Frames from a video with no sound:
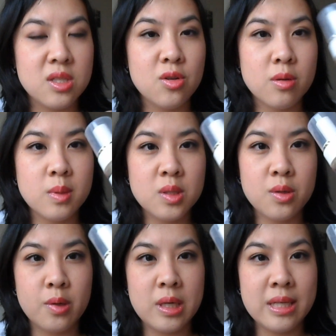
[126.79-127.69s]
It's
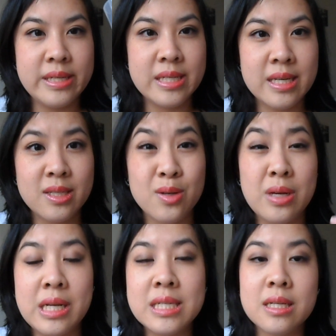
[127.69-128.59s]
normal to oily skin,
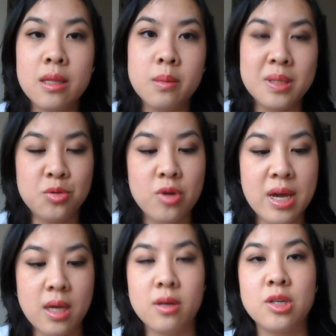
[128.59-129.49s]
so it is a little bit
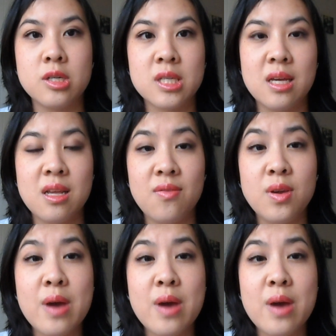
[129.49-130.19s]
drying on your skin.